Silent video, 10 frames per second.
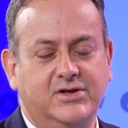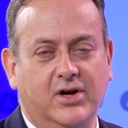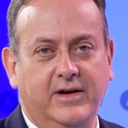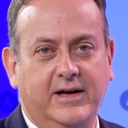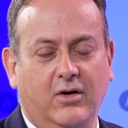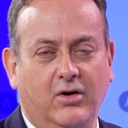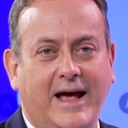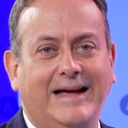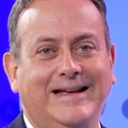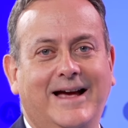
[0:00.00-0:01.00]
show here on
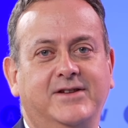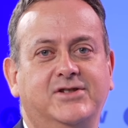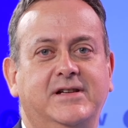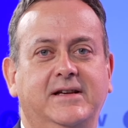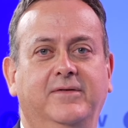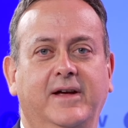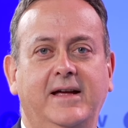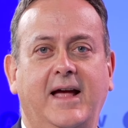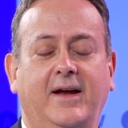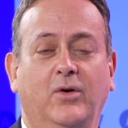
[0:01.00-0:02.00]
ADH
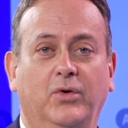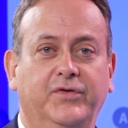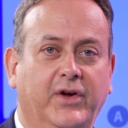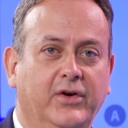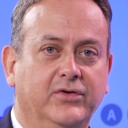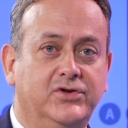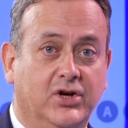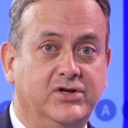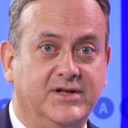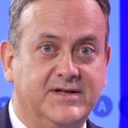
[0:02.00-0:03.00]
TV and also
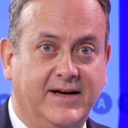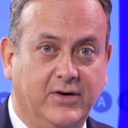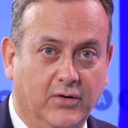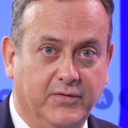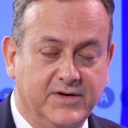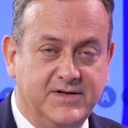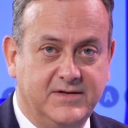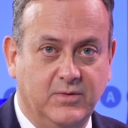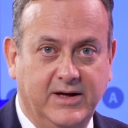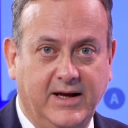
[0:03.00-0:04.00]
Church and State Conference
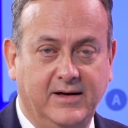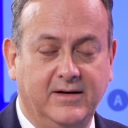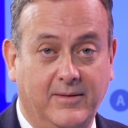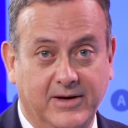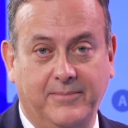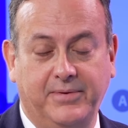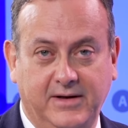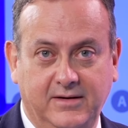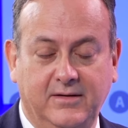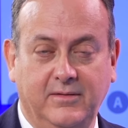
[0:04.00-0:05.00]
this weekend coming up
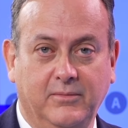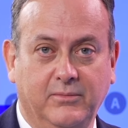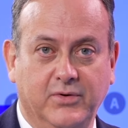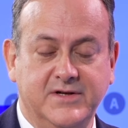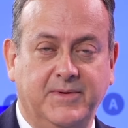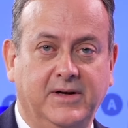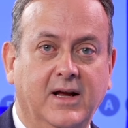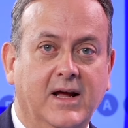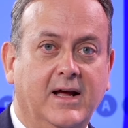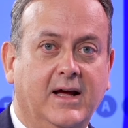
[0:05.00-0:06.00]
in Brisbane.
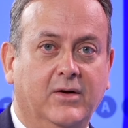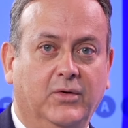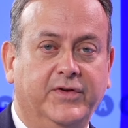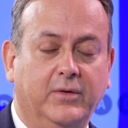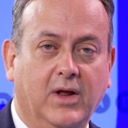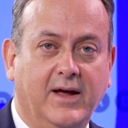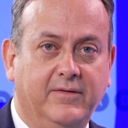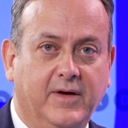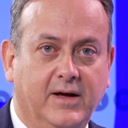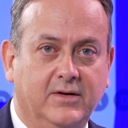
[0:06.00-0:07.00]
And also, we'll
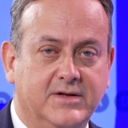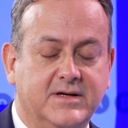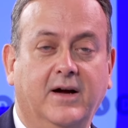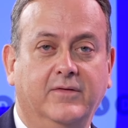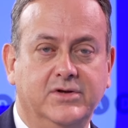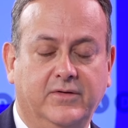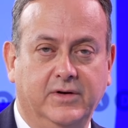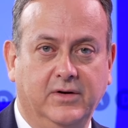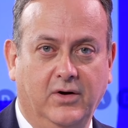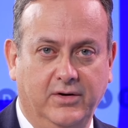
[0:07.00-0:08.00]
have uh, lots of coverage of
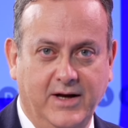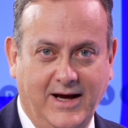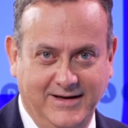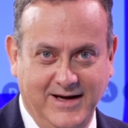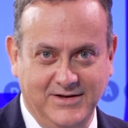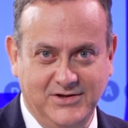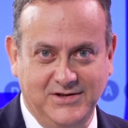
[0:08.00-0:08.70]
it on ADH